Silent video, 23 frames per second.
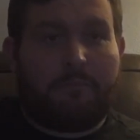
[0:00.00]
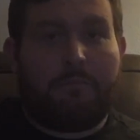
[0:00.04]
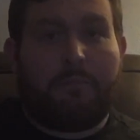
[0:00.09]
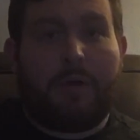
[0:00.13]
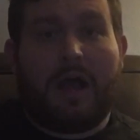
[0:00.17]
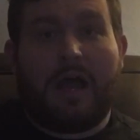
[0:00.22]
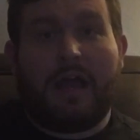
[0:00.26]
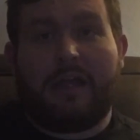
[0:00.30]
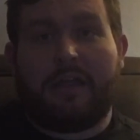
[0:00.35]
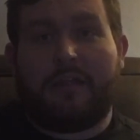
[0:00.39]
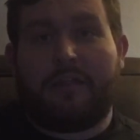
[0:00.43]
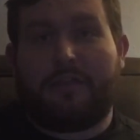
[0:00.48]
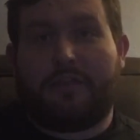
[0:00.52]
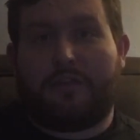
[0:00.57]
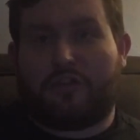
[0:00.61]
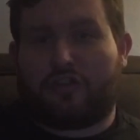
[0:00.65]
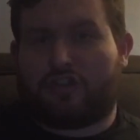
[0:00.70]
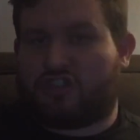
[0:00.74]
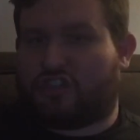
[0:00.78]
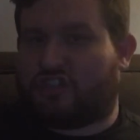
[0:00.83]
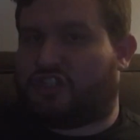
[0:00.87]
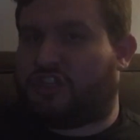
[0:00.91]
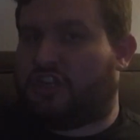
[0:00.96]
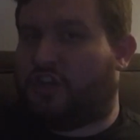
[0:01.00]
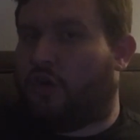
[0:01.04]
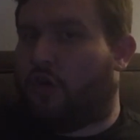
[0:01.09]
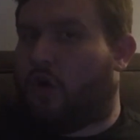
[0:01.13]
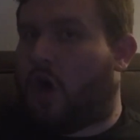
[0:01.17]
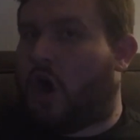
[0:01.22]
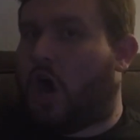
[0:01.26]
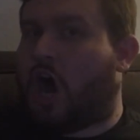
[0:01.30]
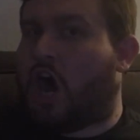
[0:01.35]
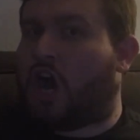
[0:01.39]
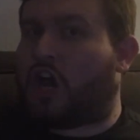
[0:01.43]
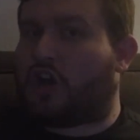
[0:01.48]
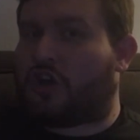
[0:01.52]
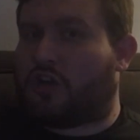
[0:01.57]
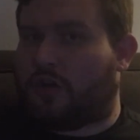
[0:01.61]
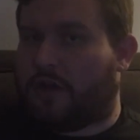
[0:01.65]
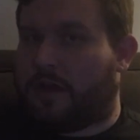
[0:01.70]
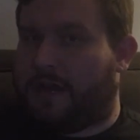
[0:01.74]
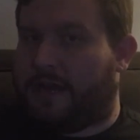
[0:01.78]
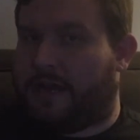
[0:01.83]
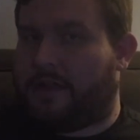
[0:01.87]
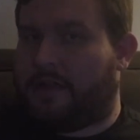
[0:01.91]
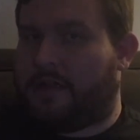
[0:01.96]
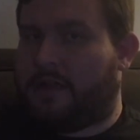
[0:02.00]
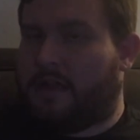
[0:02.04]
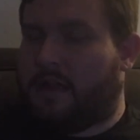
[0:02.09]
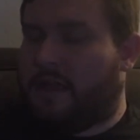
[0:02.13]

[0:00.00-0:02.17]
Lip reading: but they're still hungry.